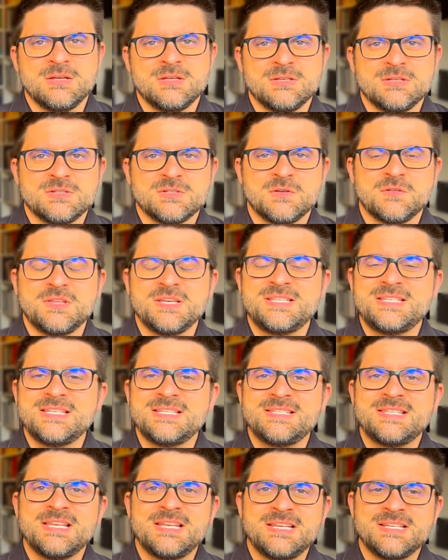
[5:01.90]
So this
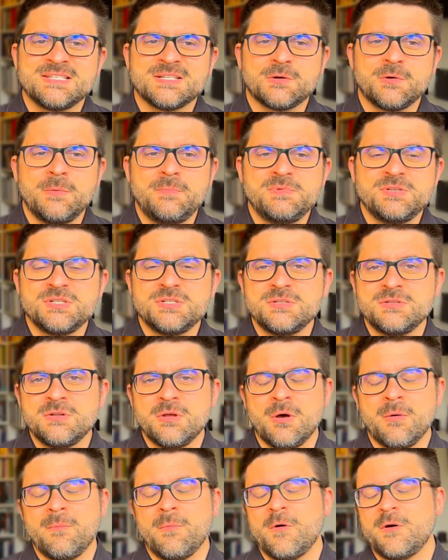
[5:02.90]
is the description
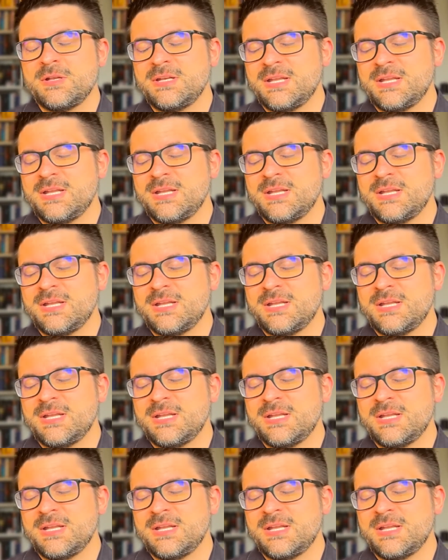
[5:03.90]
of what